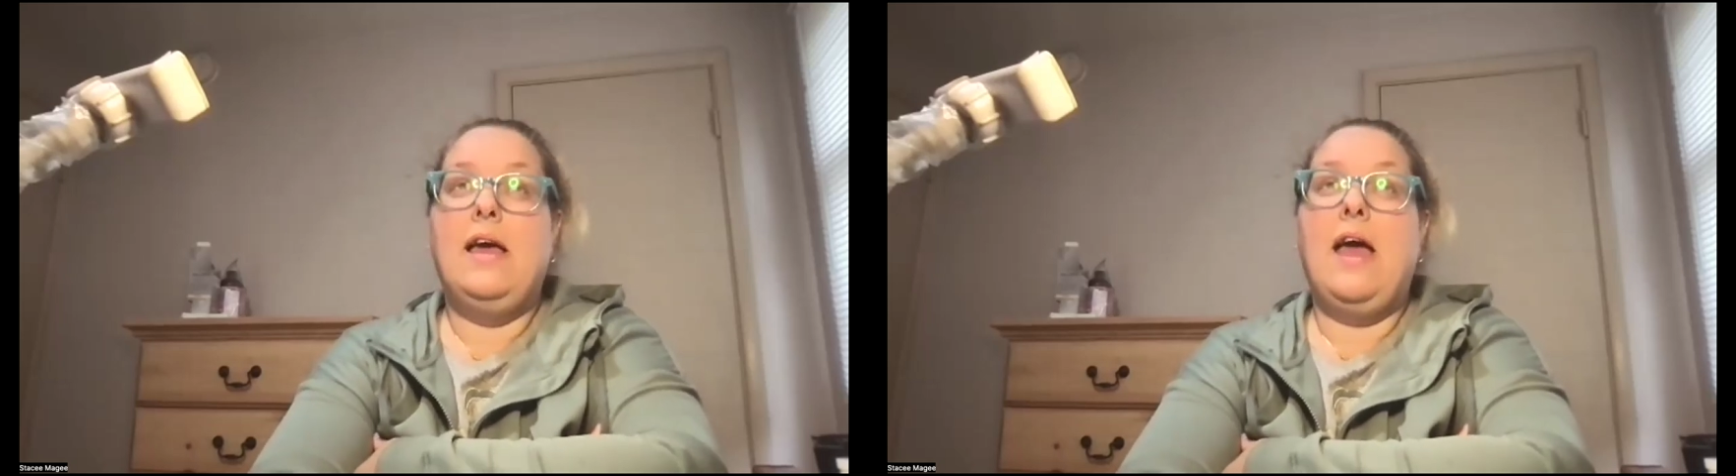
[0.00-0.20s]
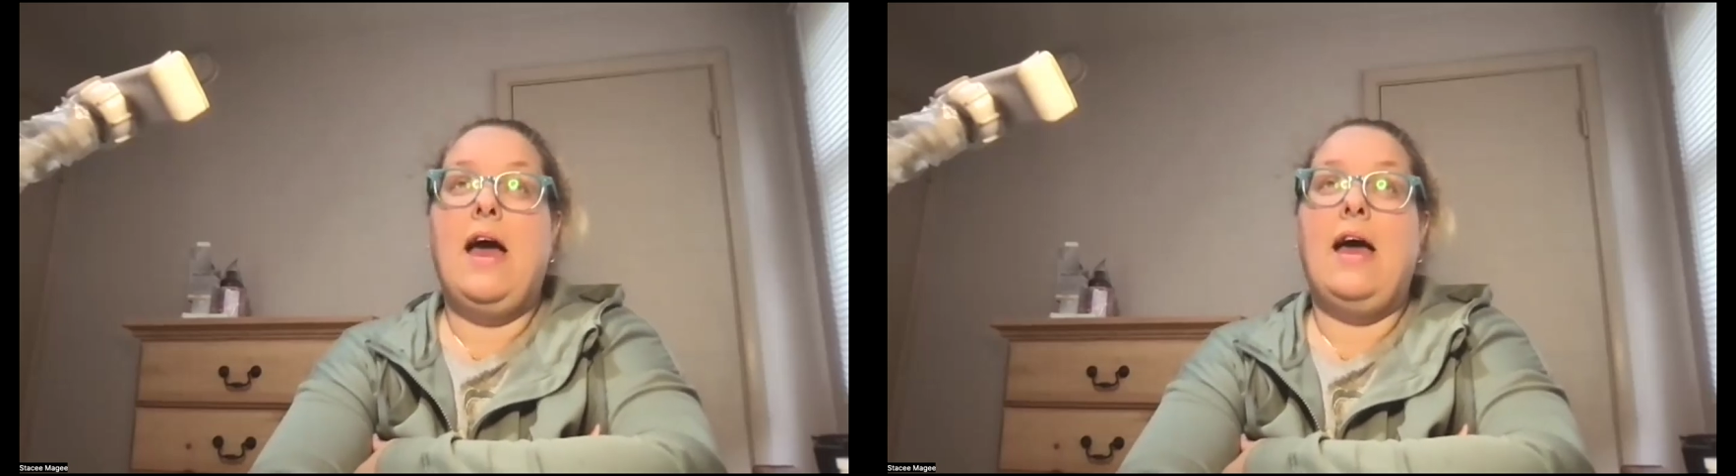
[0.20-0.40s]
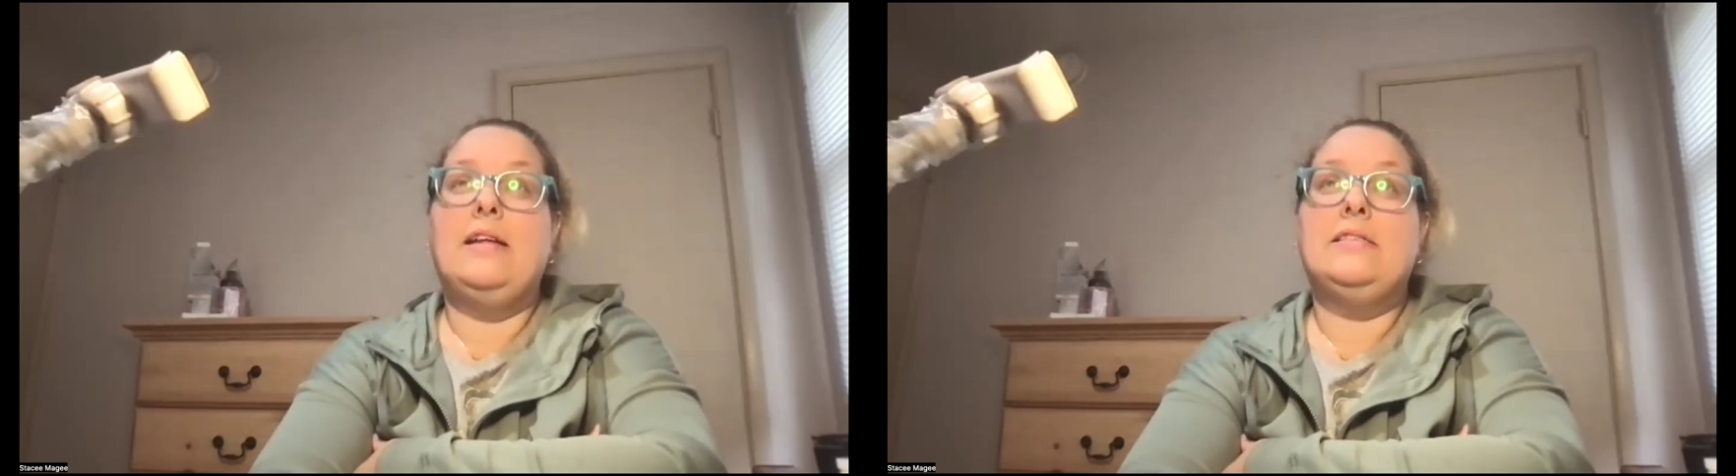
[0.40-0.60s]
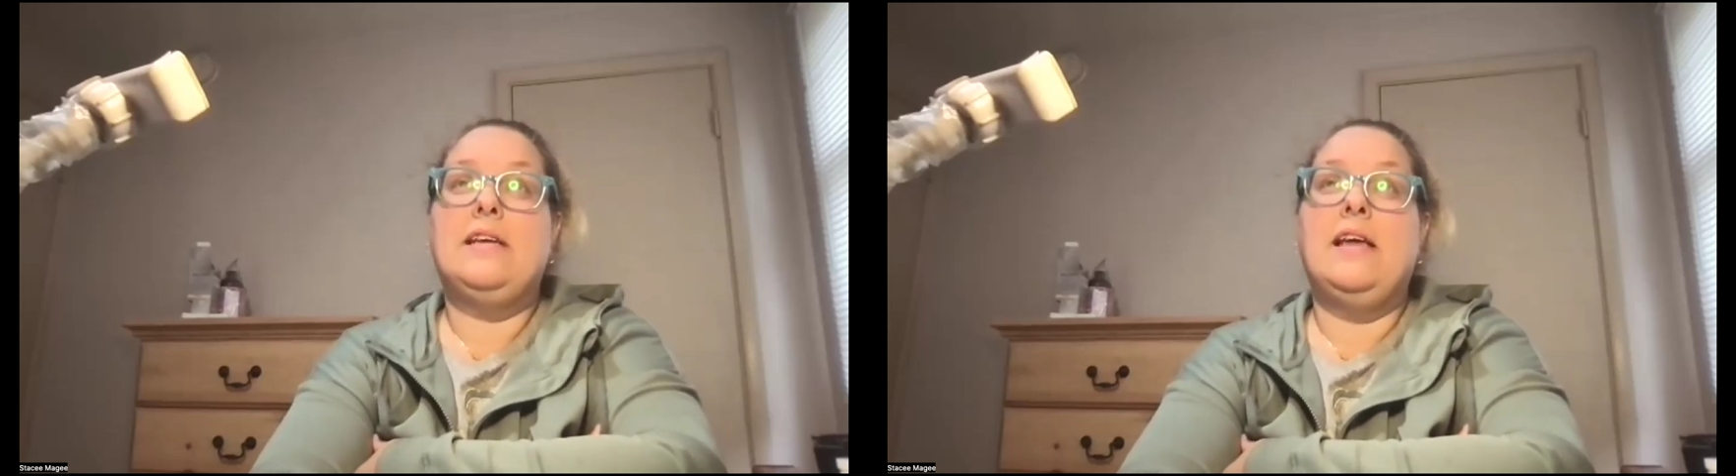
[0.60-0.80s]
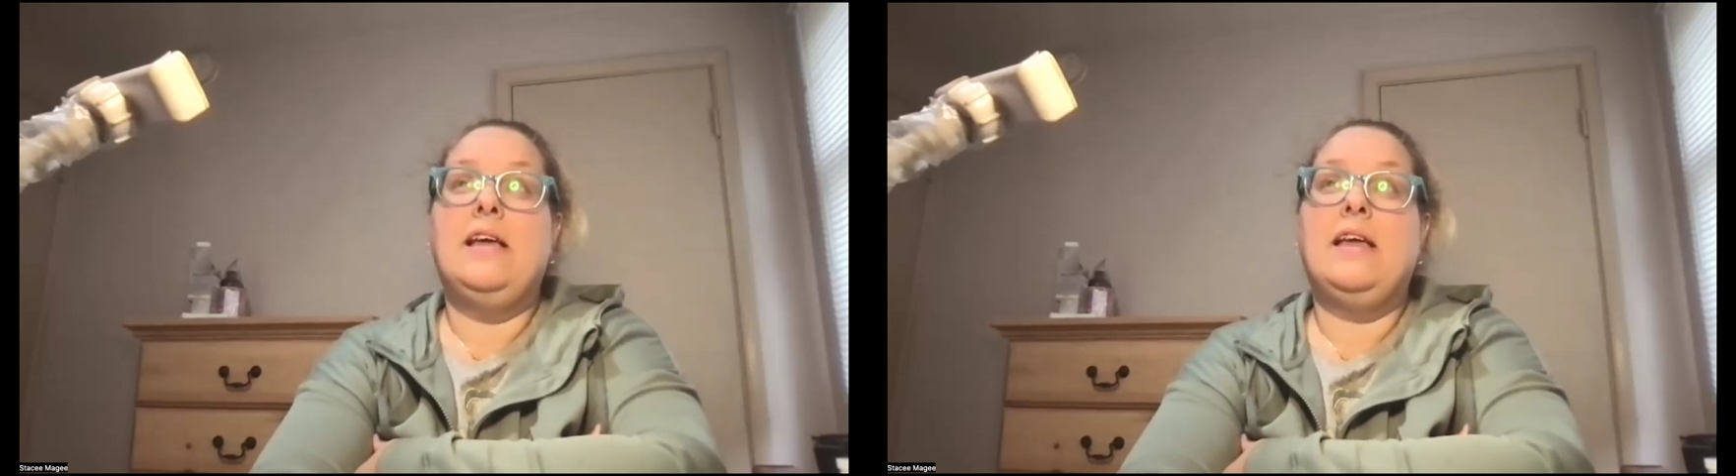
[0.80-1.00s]
And
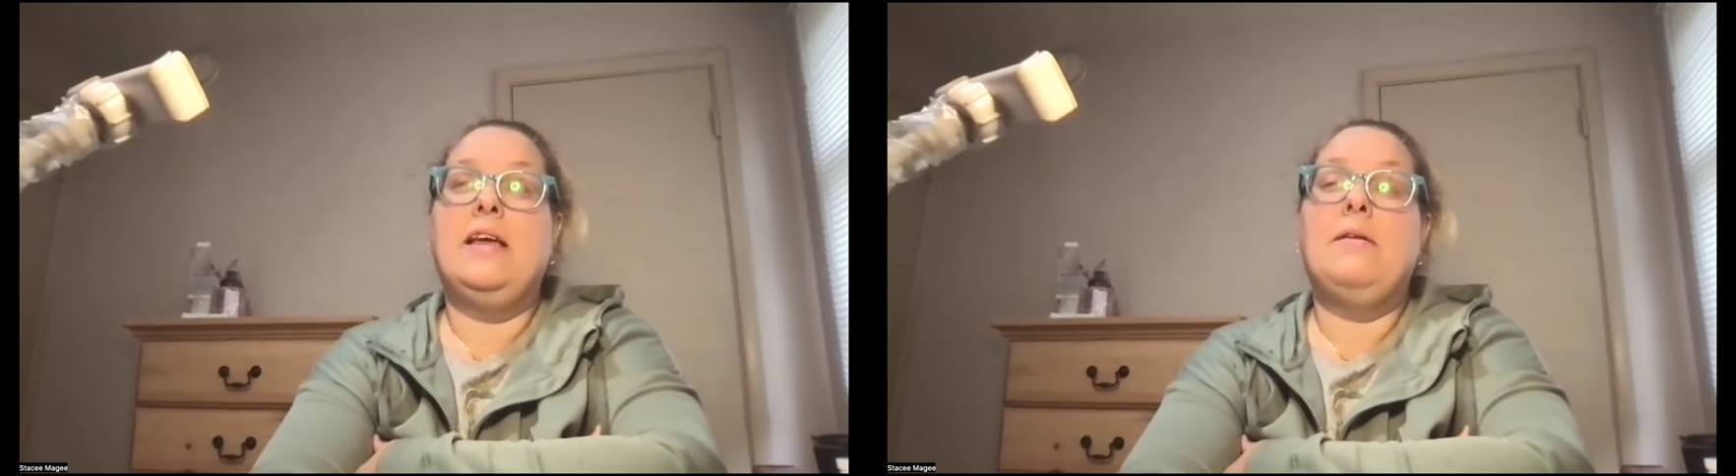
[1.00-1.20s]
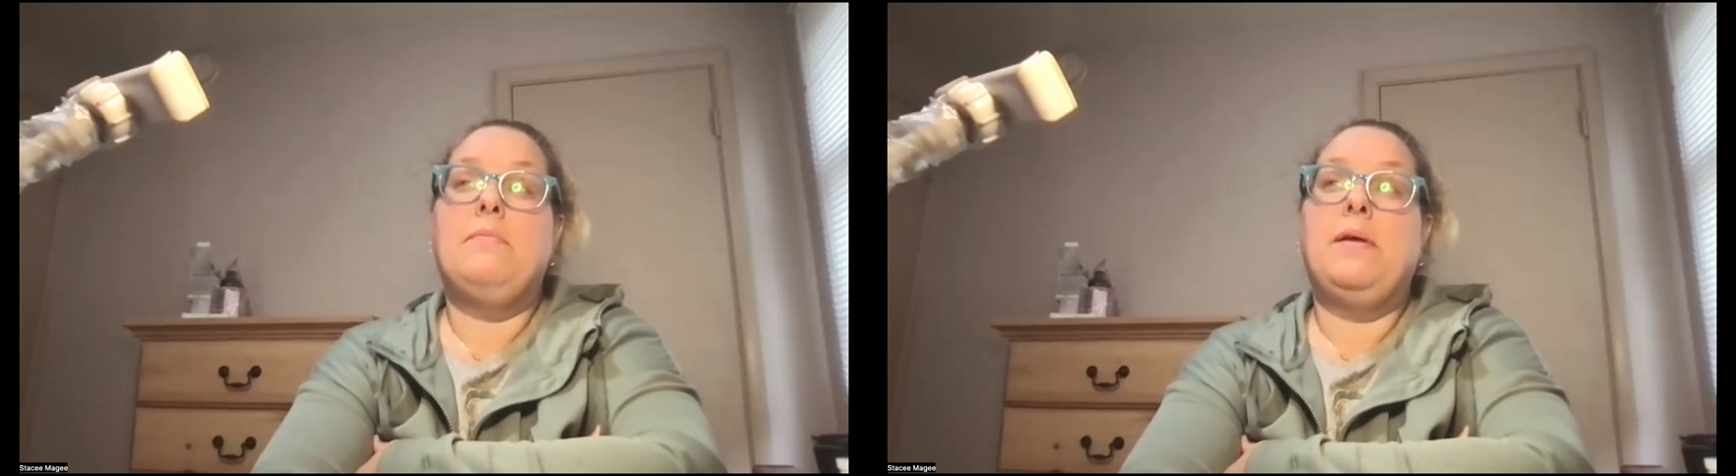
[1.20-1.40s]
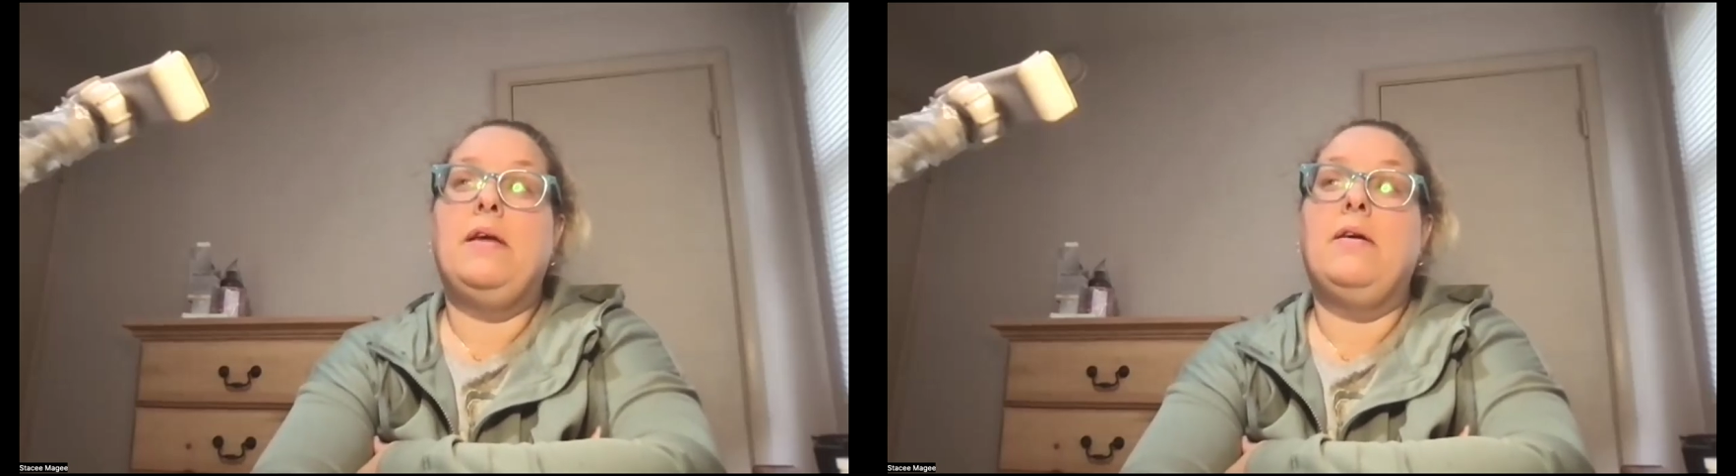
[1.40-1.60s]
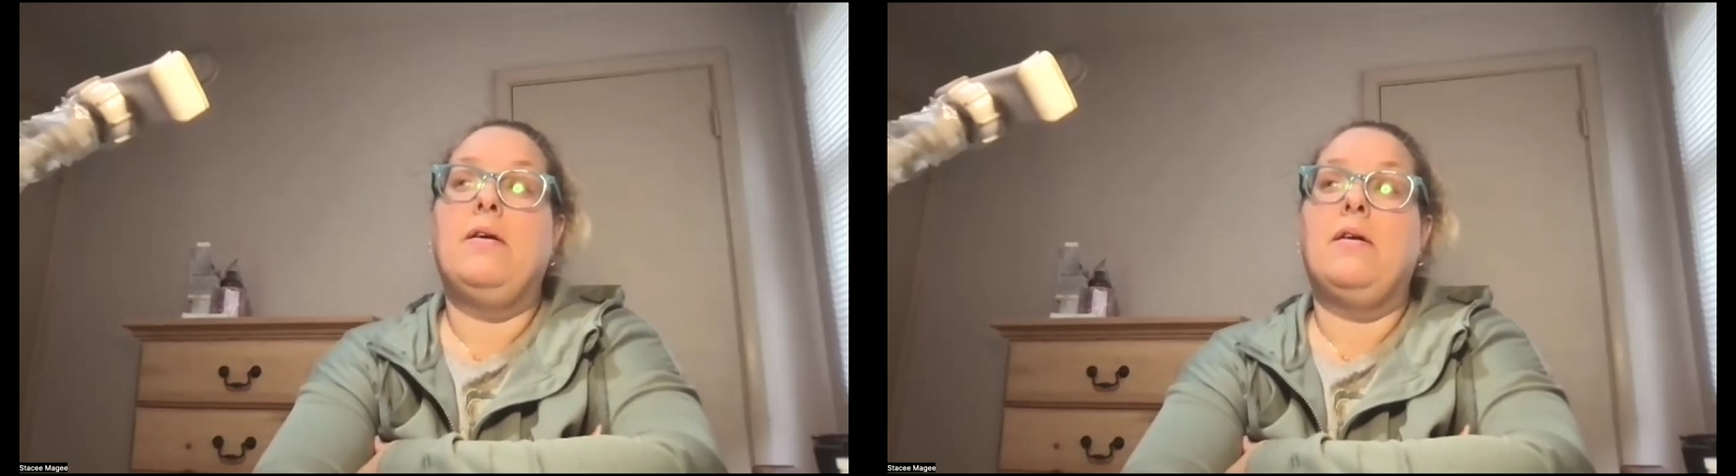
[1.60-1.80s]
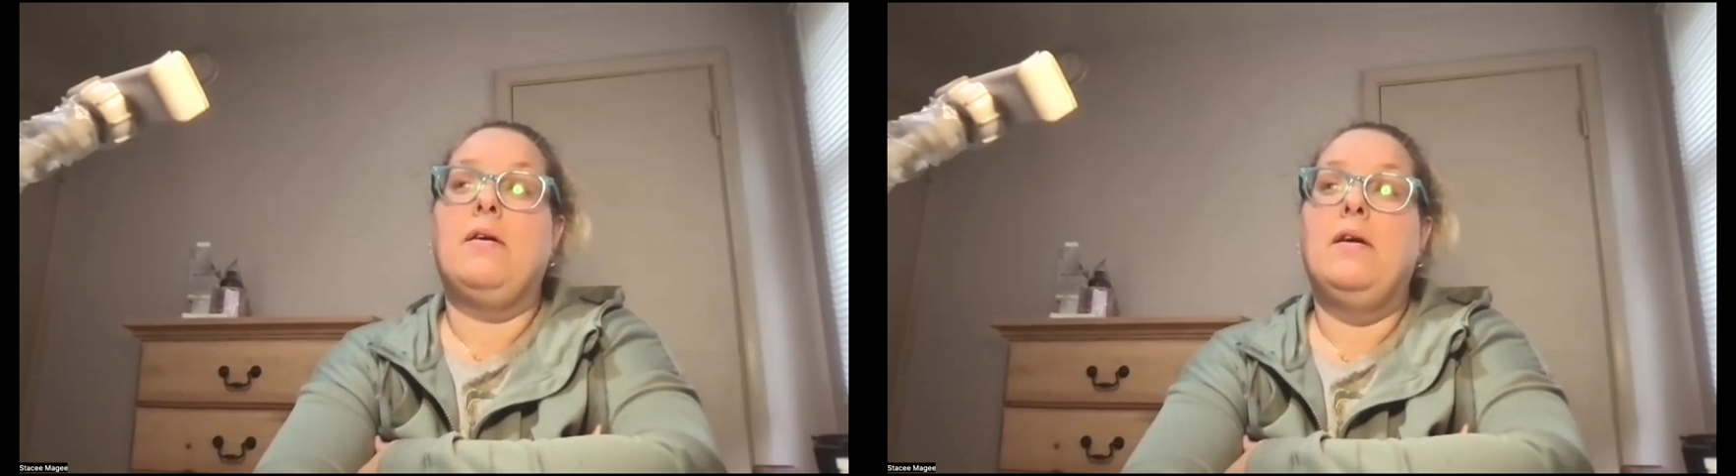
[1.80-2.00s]
it can
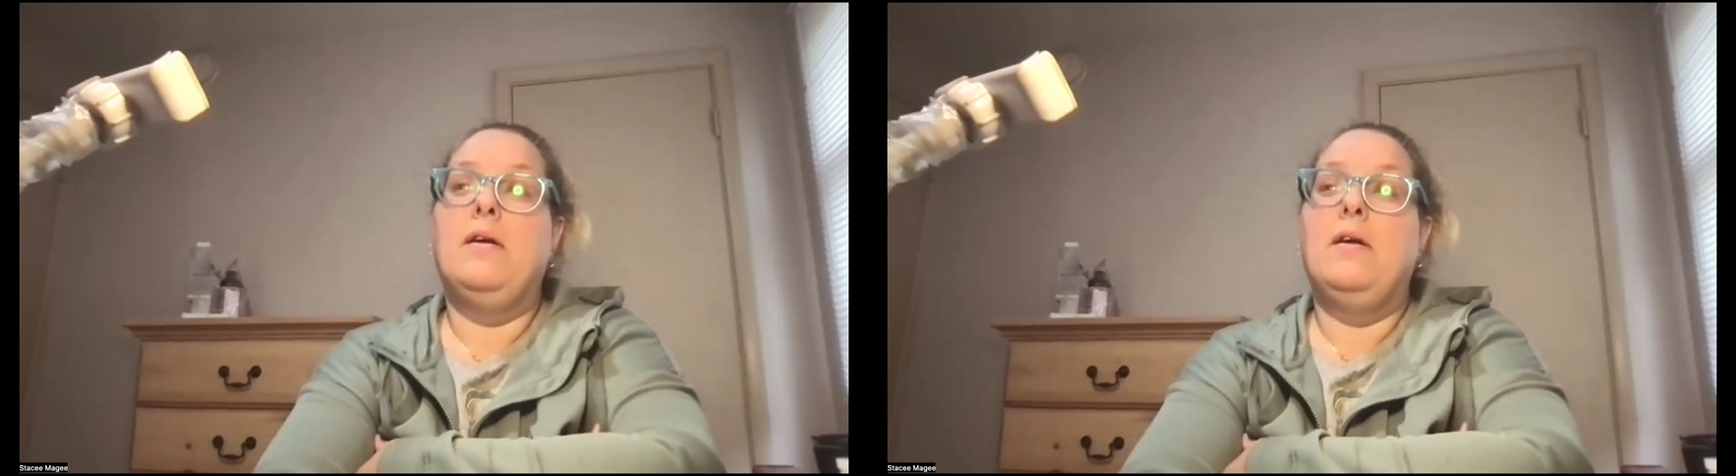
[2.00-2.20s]
appear